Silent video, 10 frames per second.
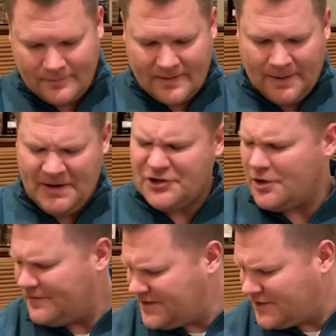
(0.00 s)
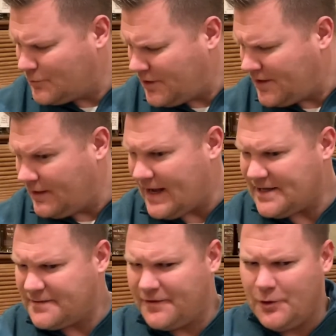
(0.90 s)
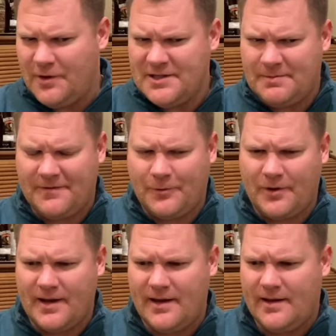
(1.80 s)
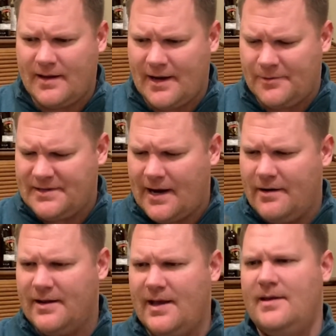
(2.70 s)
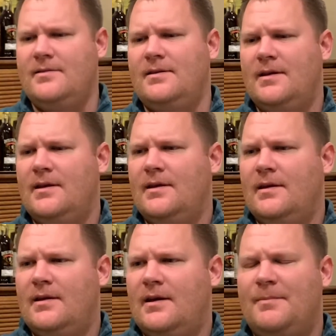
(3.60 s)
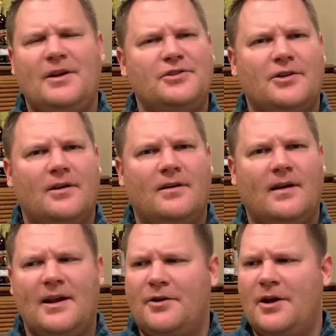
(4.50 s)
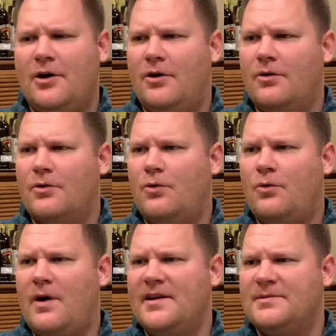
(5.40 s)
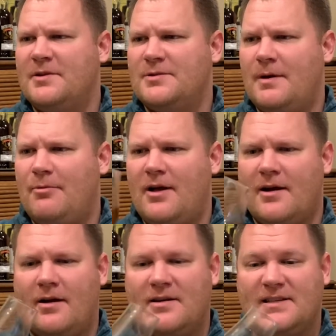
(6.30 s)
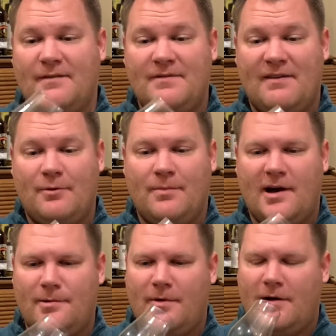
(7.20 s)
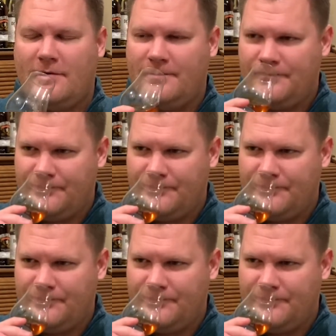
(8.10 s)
I'm not sure if this is one of the last few ones before he kind of retired again. I'm not sure. I don't know quite as much about Black Art because I've never bought a bottle.